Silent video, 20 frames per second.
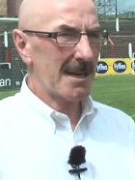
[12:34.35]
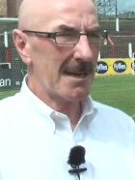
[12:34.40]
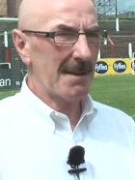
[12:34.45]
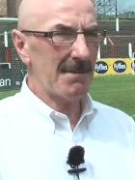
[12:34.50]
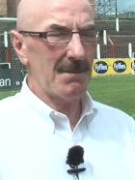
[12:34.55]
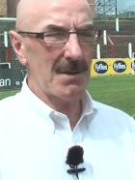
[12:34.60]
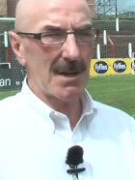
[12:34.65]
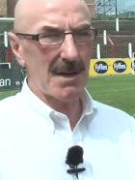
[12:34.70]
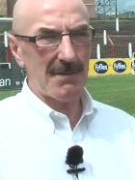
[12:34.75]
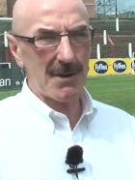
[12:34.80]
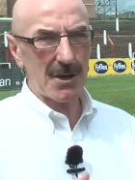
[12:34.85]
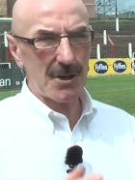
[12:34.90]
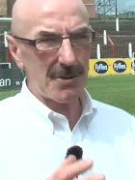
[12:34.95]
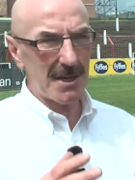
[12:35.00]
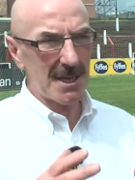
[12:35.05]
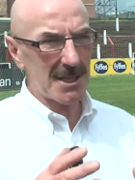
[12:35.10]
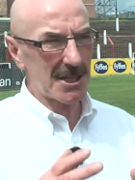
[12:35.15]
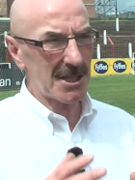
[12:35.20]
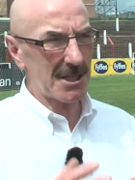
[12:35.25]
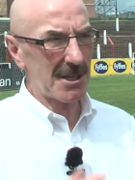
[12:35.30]
Clifton will have a
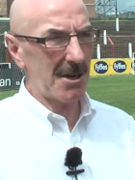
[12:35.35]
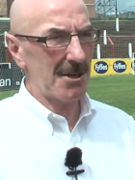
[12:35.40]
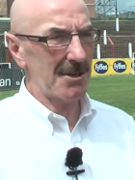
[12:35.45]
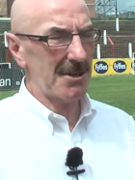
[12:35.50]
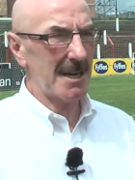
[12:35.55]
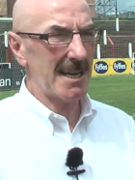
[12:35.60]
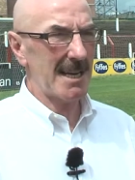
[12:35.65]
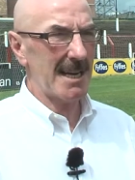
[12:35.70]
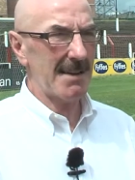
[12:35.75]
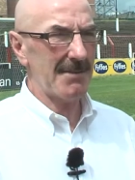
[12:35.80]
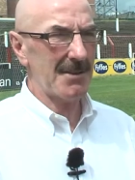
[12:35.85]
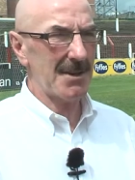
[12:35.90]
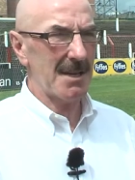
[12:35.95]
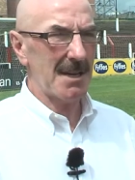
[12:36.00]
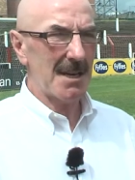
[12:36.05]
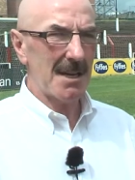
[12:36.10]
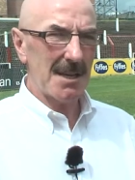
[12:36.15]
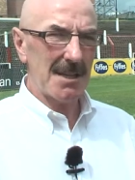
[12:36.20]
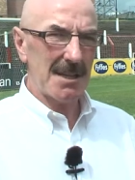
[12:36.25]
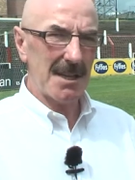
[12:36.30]
great starting 11.
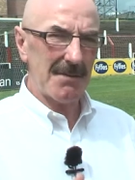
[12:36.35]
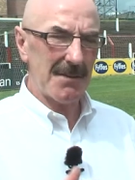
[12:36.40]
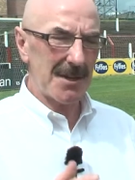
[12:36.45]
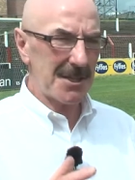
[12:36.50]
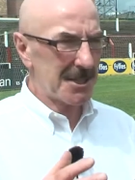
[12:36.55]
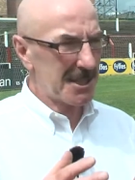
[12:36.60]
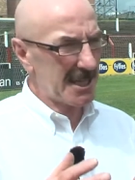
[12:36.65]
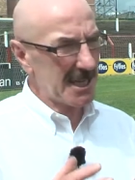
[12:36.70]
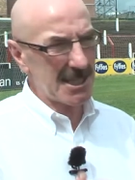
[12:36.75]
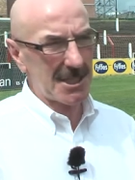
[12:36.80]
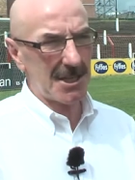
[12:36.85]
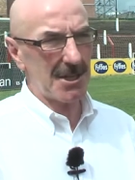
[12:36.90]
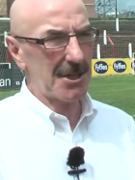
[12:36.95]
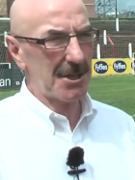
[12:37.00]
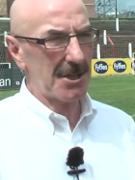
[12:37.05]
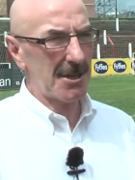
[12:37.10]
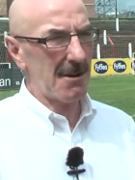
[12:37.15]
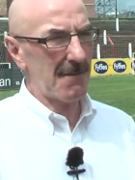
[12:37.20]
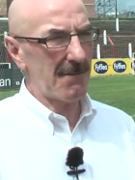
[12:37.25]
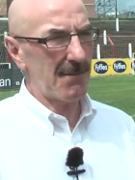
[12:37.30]
They have a decent
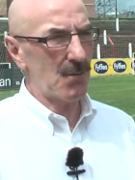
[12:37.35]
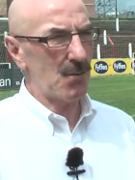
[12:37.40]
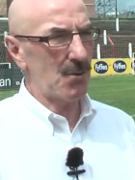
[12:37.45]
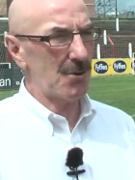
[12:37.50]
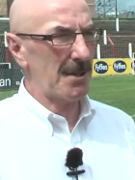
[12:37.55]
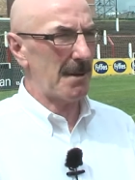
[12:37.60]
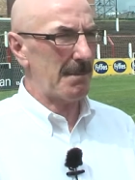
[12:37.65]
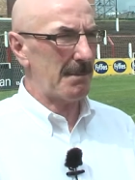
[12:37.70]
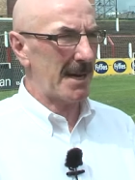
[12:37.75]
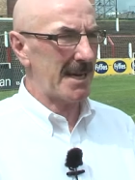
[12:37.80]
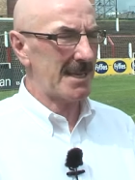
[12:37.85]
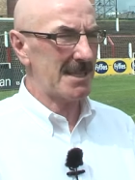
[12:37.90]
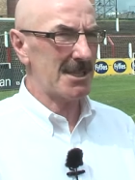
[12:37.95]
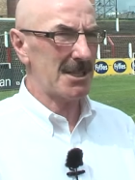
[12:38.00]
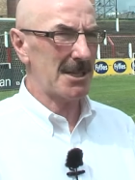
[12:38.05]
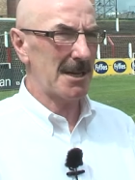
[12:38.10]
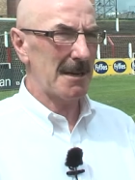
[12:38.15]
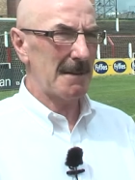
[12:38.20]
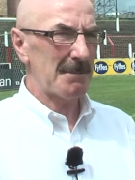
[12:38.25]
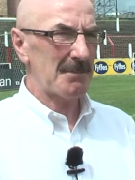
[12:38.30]
three or four on the
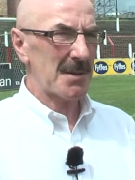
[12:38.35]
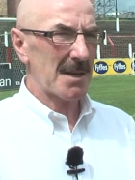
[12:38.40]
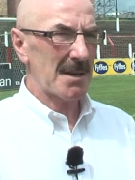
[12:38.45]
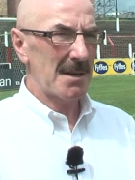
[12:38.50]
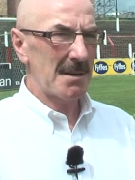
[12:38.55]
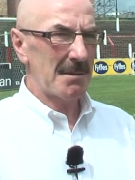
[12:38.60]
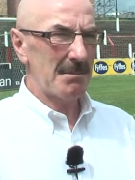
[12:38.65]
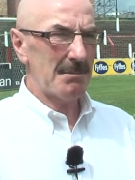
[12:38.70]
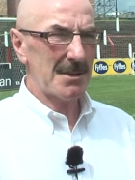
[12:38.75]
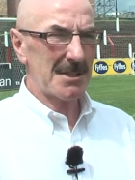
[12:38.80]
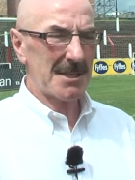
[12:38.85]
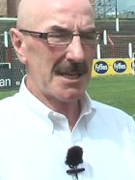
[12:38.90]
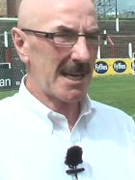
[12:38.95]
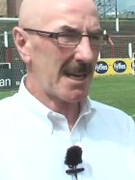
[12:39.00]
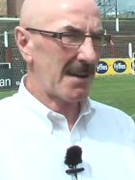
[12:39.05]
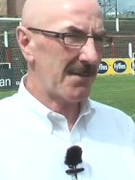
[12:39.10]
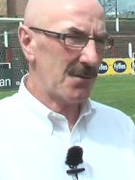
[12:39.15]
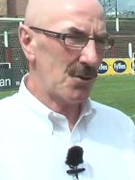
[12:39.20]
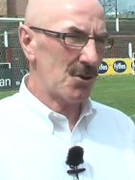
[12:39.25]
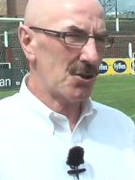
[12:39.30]
bench, but
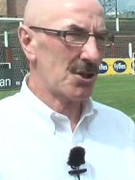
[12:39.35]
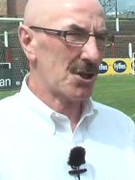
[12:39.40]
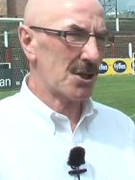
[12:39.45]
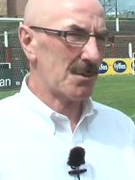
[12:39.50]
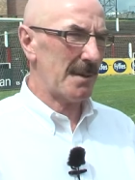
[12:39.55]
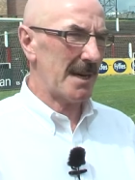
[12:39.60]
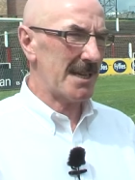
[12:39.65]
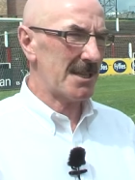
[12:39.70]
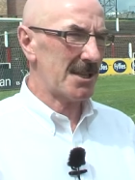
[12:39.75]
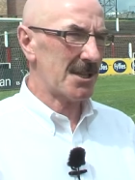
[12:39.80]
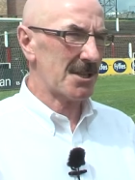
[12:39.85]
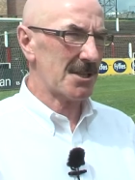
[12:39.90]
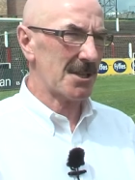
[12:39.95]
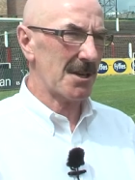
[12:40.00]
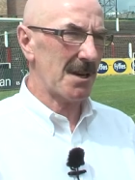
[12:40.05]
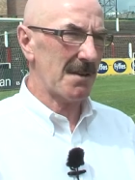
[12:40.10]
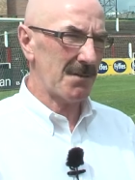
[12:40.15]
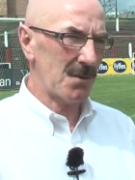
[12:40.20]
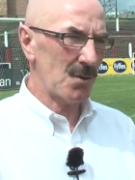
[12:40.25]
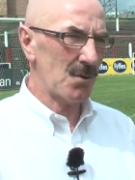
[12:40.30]
take a few suspensions
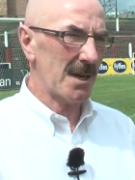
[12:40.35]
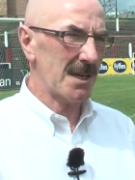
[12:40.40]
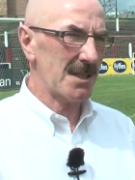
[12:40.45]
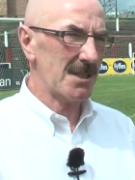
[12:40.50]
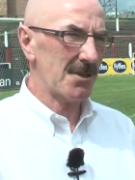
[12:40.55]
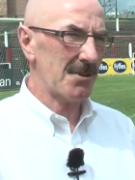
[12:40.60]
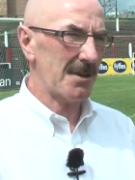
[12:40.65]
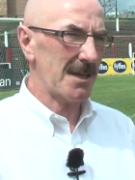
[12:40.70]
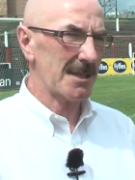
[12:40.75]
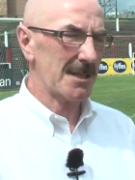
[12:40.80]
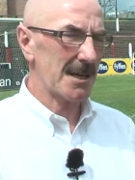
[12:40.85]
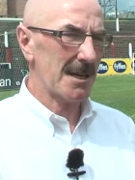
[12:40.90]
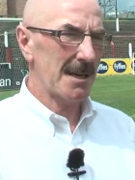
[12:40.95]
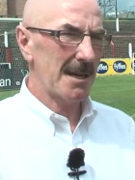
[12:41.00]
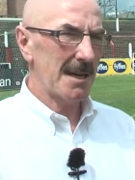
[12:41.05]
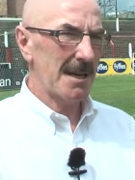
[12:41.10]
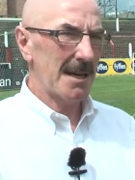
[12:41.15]
and a few injuries,